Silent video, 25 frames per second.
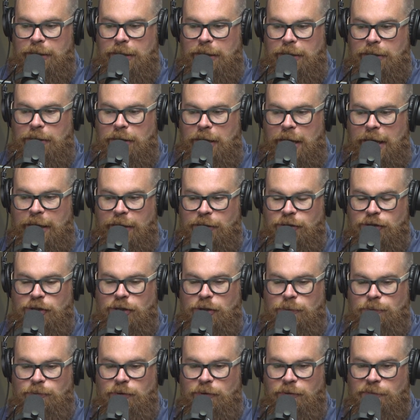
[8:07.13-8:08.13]
into
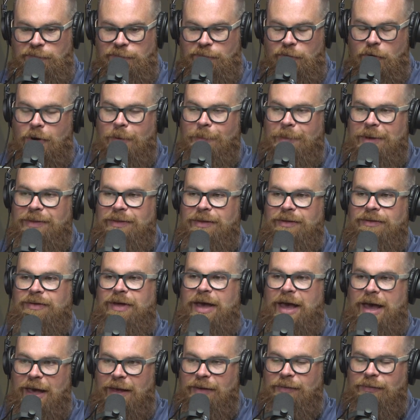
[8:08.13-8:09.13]
actually performing the
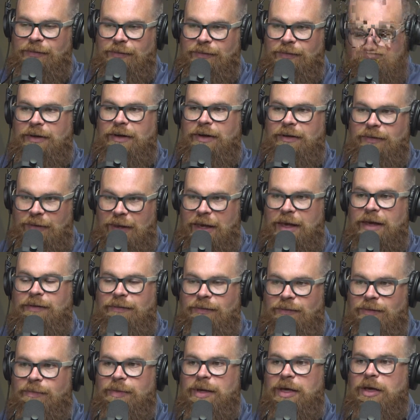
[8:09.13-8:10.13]
tasks that it
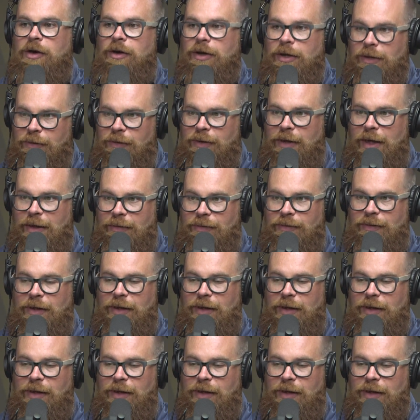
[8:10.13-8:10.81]
takes to be good at